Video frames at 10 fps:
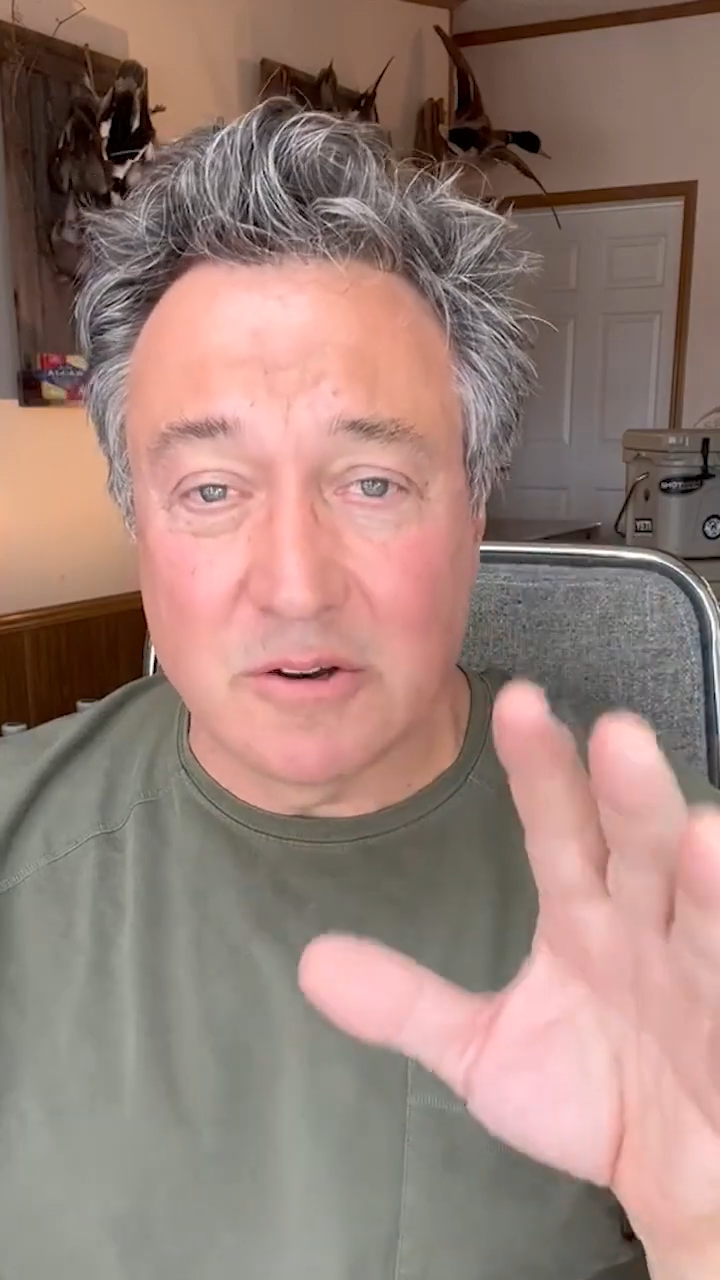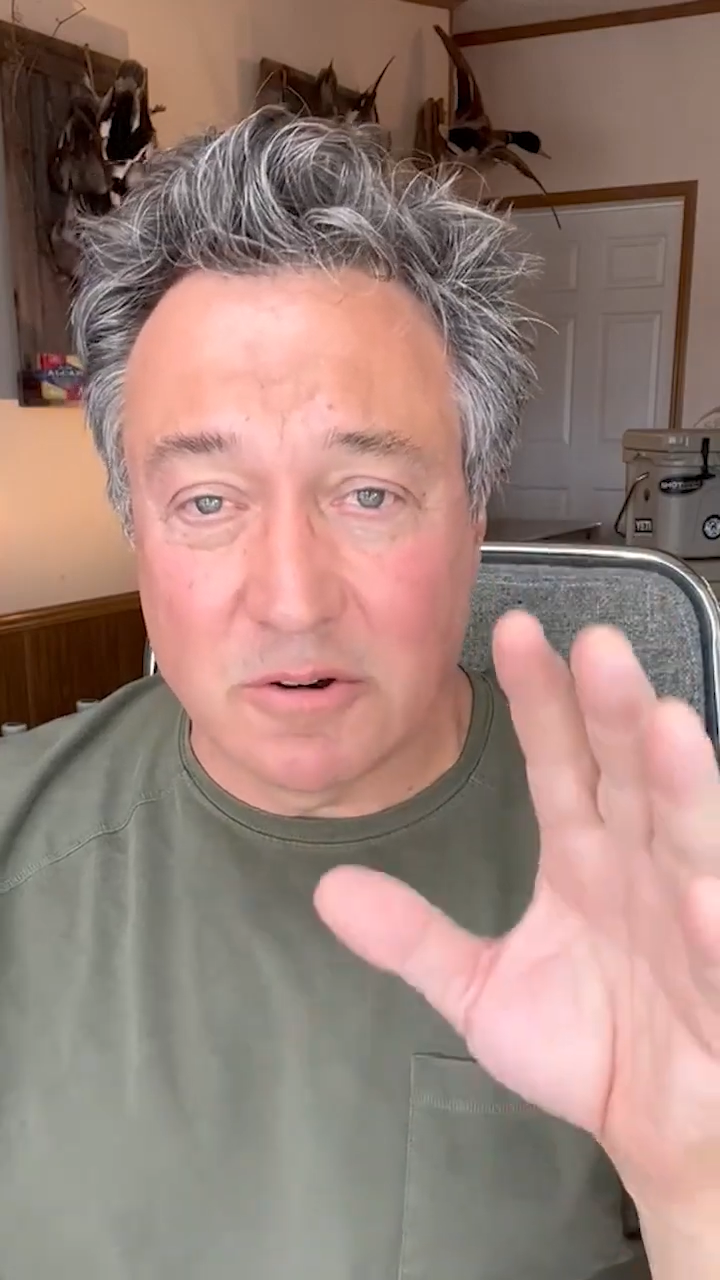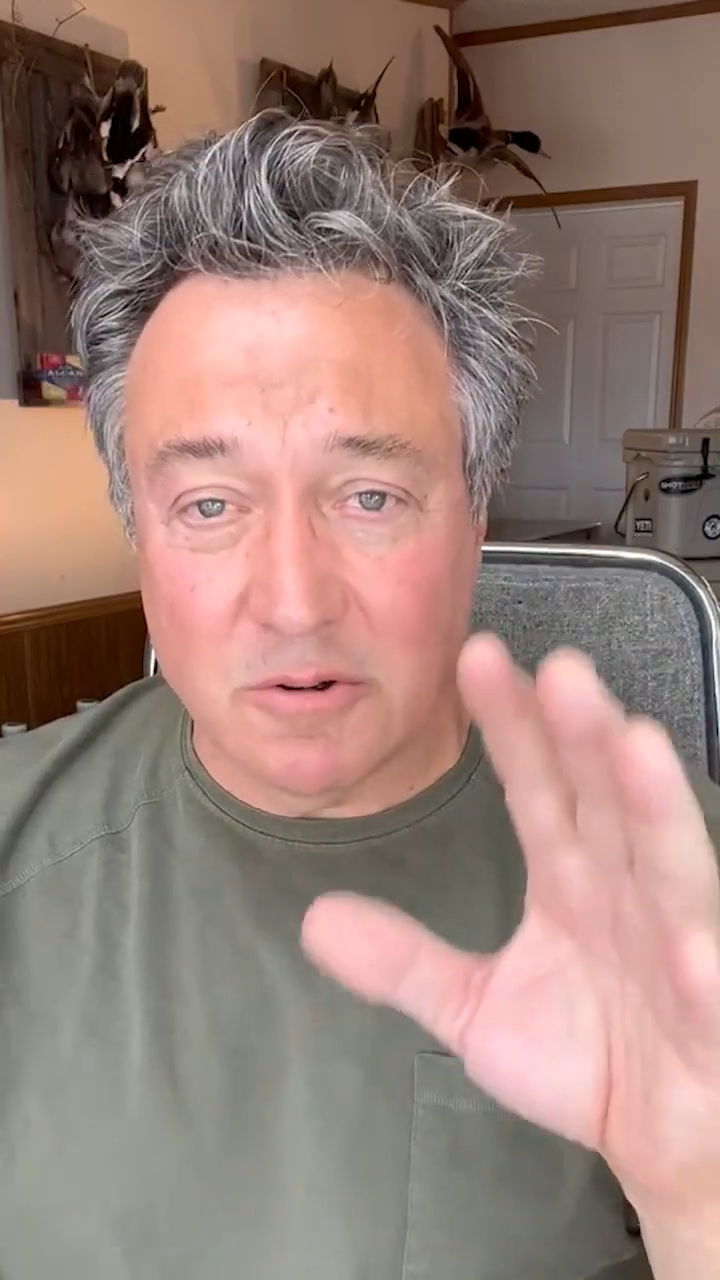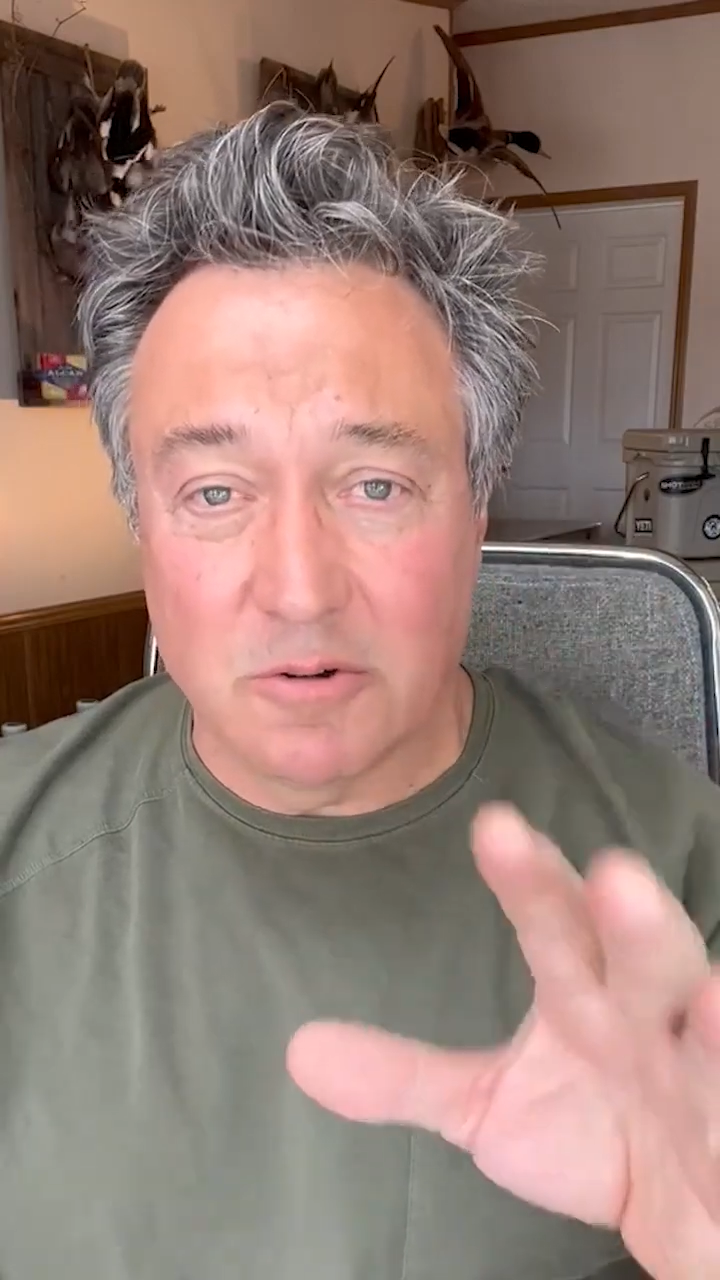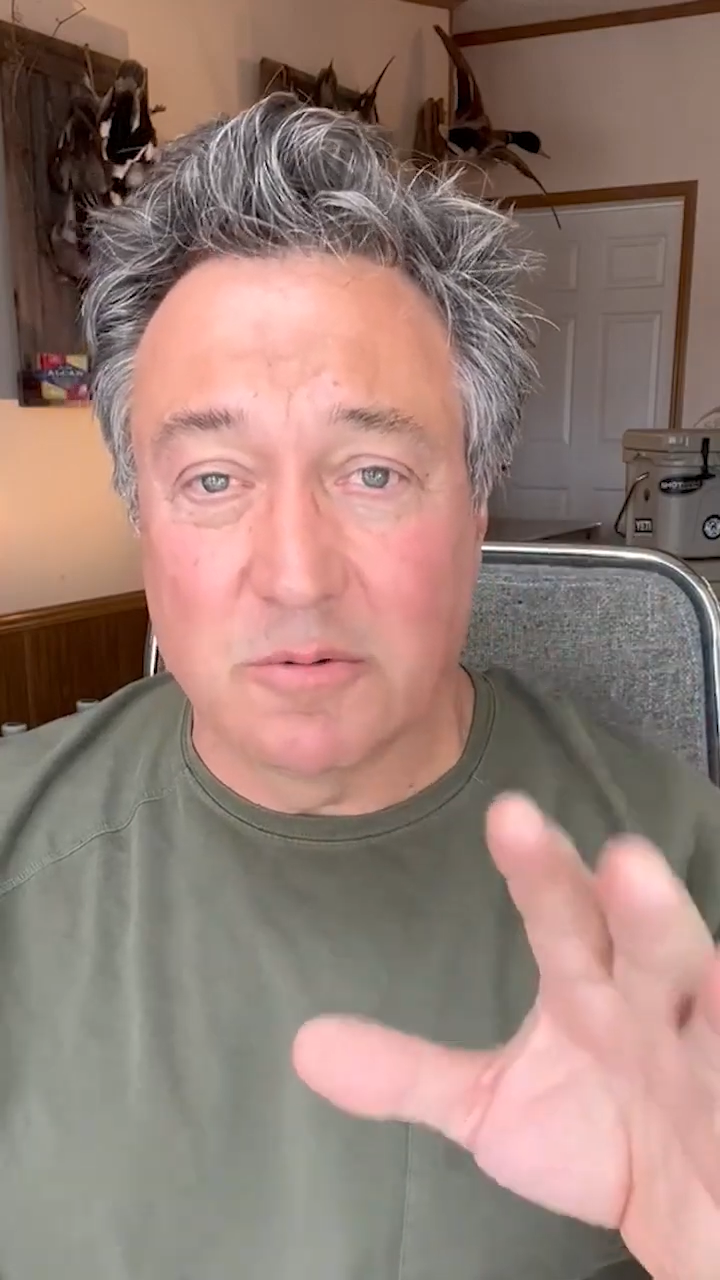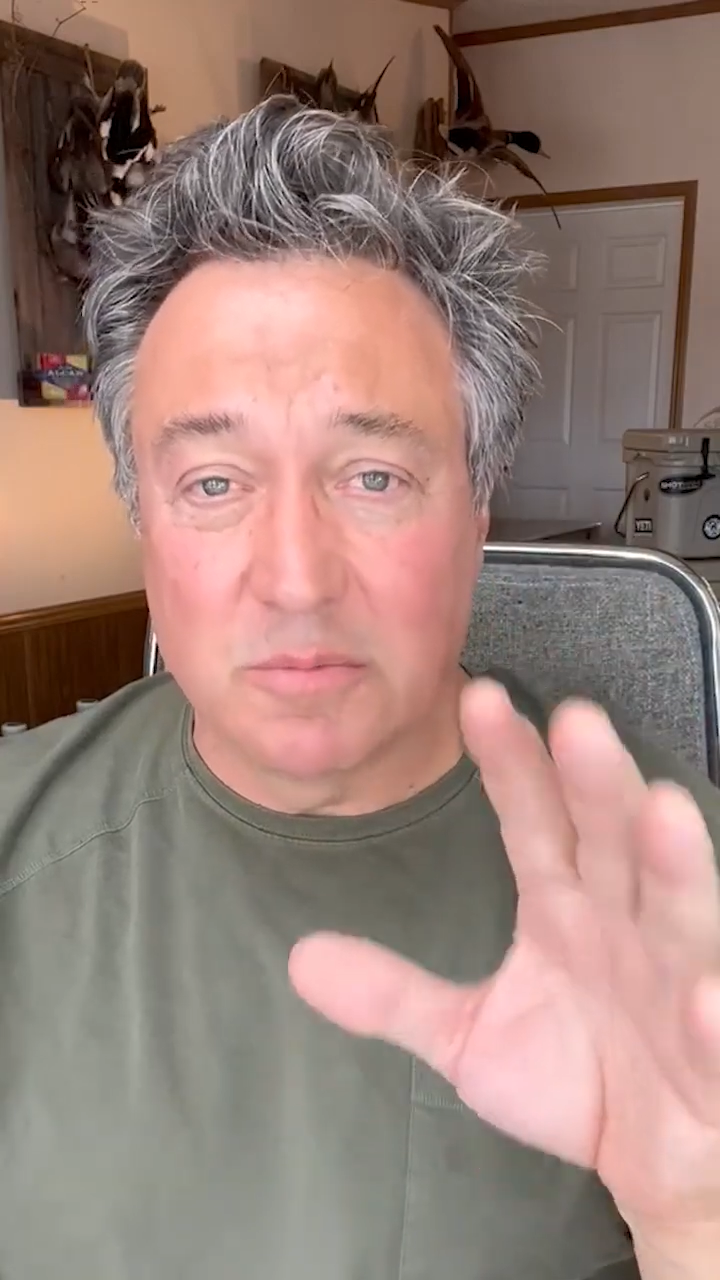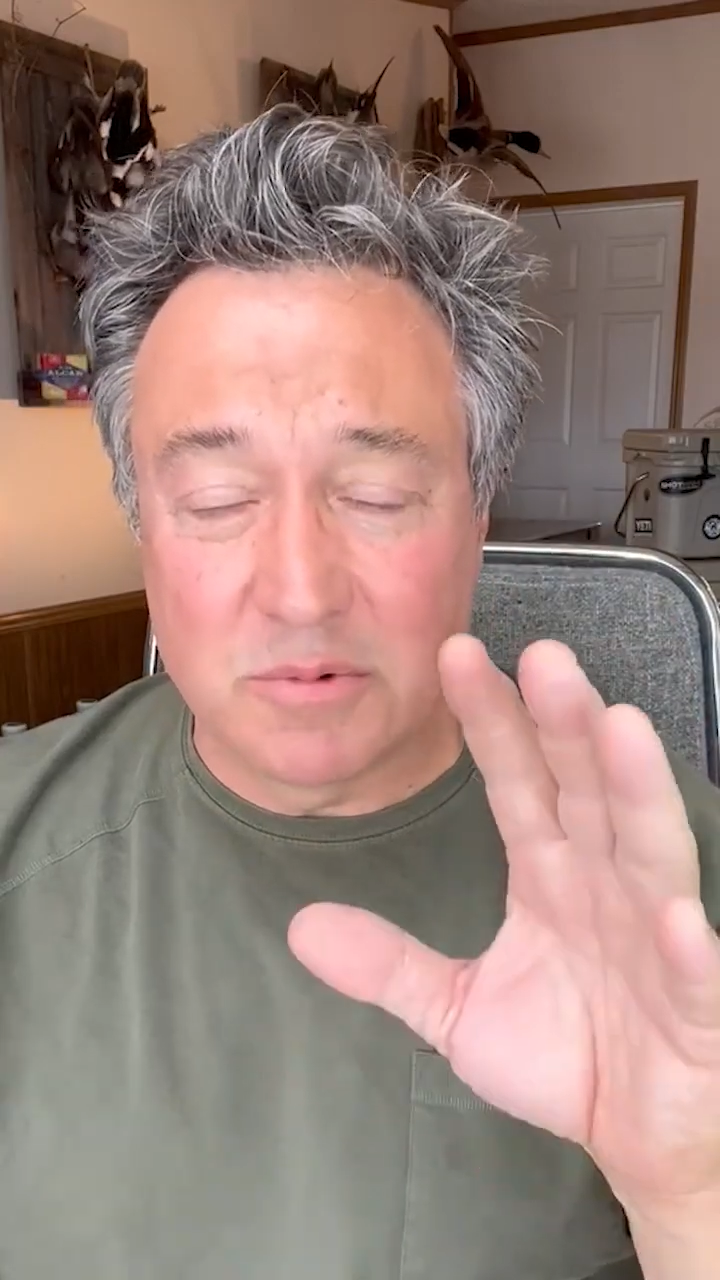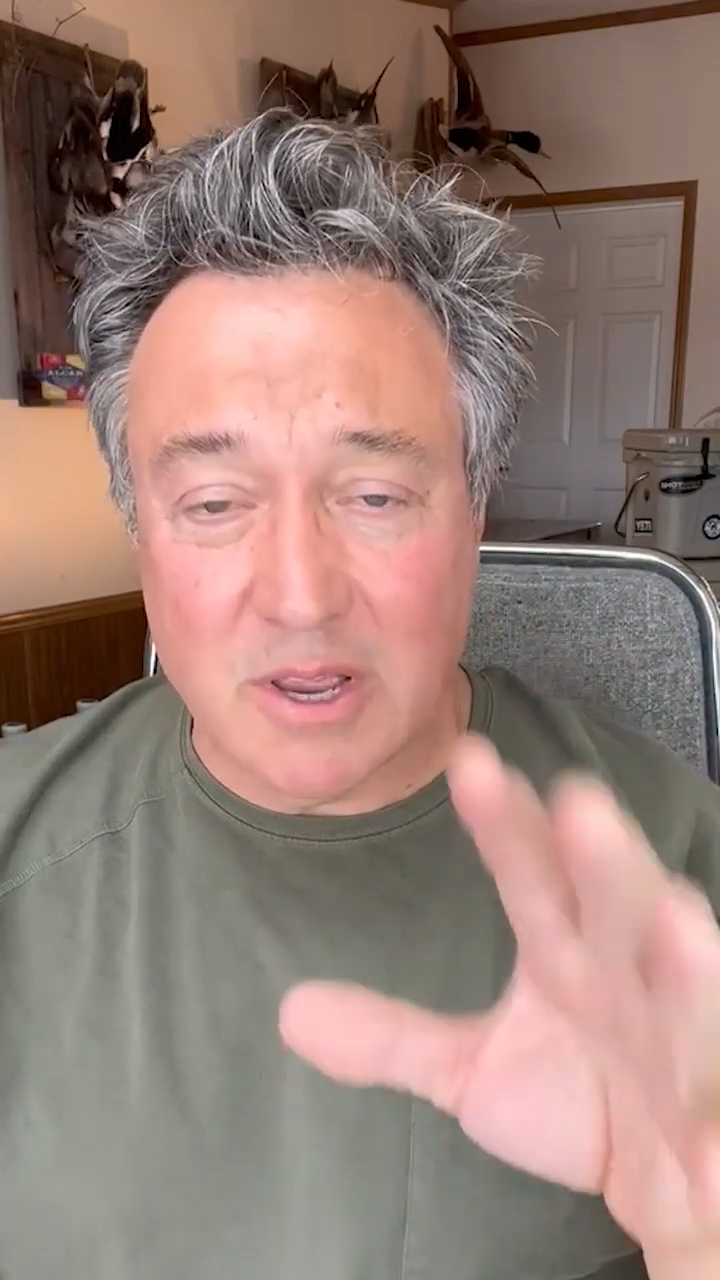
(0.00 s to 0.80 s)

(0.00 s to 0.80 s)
or a home